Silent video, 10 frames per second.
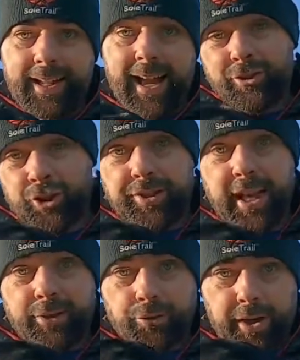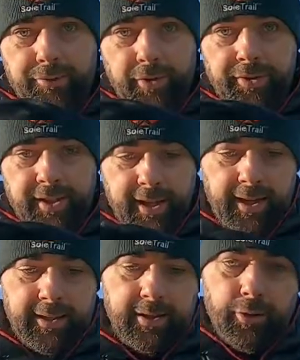As she stands right in front of the
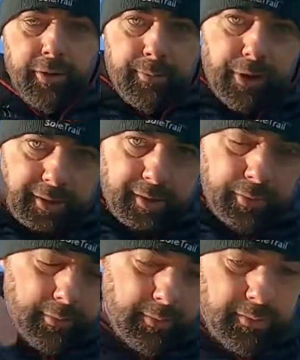thing. Look what I'm trying to do.